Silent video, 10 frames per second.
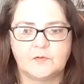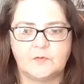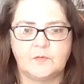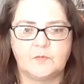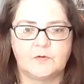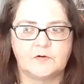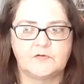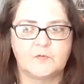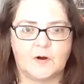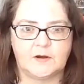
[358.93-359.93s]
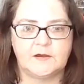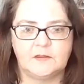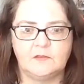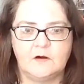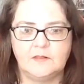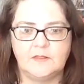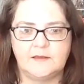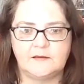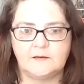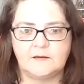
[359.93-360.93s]
who were squatting on Long
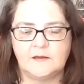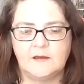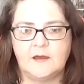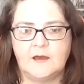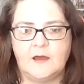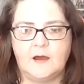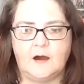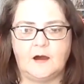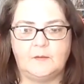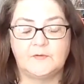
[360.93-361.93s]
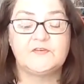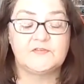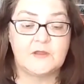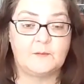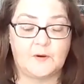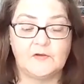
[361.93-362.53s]
Lake, which is now